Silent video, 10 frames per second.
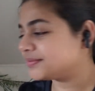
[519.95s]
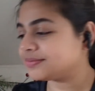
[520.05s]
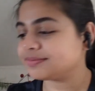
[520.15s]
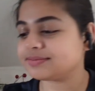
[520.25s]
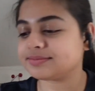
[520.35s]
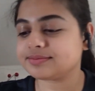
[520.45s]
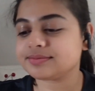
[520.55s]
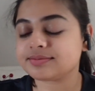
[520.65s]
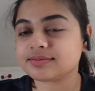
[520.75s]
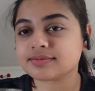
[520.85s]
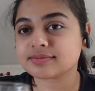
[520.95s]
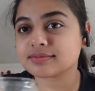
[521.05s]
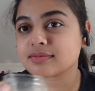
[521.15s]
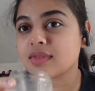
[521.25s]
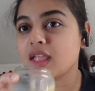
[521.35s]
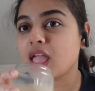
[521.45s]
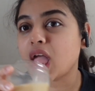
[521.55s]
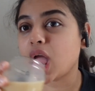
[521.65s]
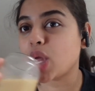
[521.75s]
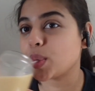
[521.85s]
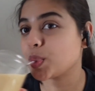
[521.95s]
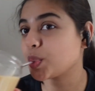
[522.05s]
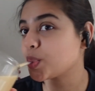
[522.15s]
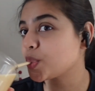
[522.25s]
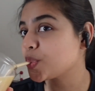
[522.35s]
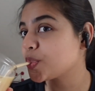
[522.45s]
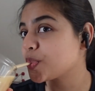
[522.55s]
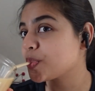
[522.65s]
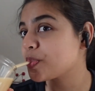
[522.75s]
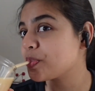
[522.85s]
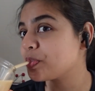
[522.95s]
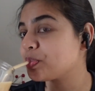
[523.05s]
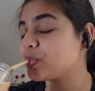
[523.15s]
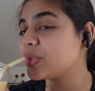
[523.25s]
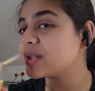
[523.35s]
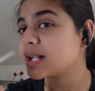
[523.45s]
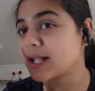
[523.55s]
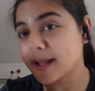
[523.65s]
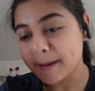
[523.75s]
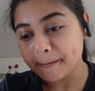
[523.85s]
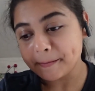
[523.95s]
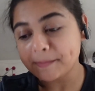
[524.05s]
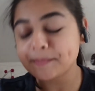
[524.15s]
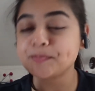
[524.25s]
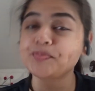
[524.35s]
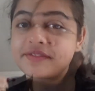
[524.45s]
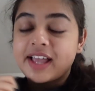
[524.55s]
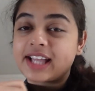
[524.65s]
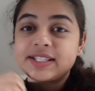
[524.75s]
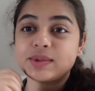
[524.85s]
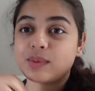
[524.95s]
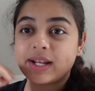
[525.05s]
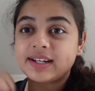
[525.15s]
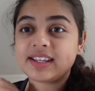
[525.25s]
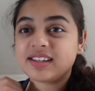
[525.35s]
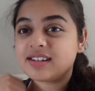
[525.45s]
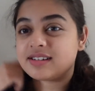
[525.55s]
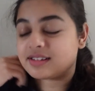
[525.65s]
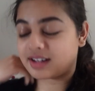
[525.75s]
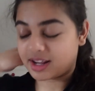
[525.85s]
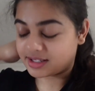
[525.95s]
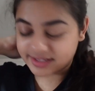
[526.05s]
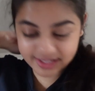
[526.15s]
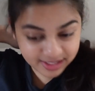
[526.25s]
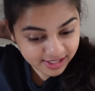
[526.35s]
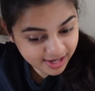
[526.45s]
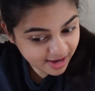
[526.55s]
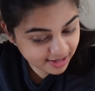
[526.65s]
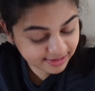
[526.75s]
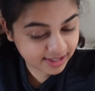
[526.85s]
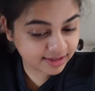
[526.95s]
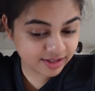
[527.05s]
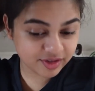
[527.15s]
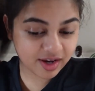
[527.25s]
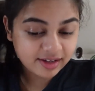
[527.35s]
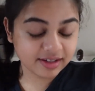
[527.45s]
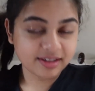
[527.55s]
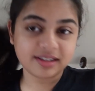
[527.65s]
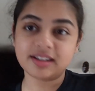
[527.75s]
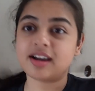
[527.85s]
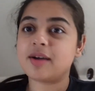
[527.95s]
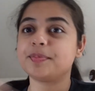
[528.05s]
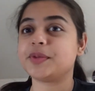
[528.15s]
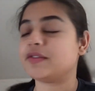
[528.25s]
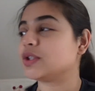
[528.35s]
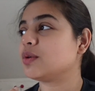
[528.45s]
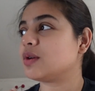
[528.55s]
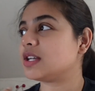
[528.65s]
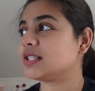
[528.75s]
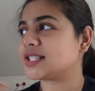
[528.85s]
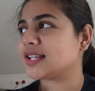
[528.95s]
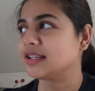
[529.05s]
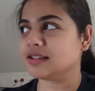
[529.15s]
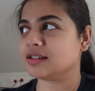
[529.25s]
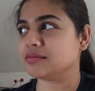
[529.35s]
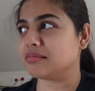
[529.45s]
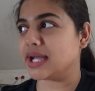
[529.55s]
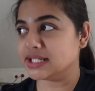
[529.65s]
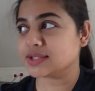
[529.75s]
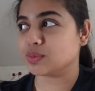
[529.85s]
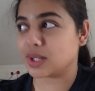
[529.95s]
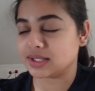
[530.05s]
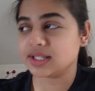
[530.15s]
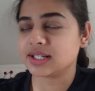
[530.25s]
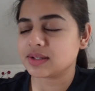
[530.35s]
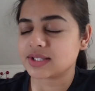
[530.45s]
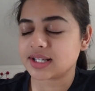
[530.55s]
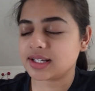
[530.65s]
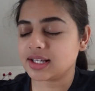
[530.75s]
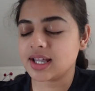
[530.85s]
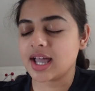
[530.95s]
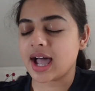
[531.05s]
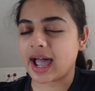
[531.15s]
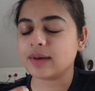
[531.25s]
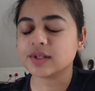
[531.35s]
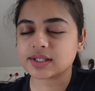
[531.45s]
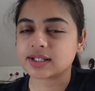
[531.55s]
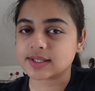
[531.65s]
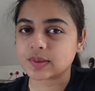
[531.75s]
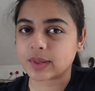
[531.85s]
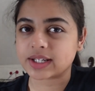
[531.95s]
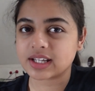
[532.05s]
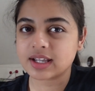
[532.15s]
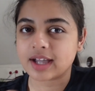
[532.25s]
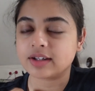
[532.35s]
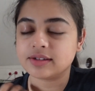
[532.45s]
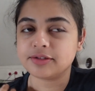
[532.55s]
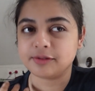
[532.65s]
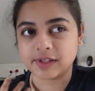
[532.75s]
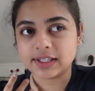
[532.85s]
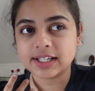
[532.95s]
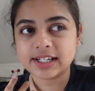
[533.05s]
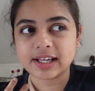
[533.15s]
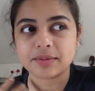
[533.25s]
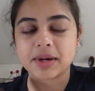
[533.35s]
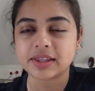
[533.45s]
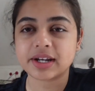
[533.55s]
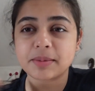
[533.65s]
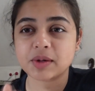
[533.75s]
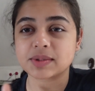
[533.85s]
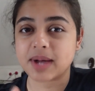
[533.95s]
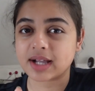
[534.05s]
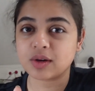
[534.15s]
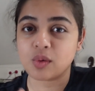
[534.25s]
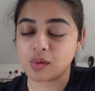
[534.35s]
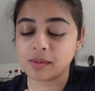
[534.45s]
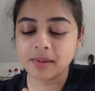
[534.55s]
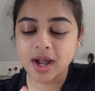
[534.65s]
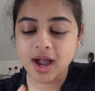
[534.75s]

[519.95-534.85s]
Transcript: we need coffee for sure. Just not first thing in the morning, that's all. I sweat like crazy inside that jacket. Even though it's like minus one degree outside, I was still sweating. I could feel it, and by the time I was back home,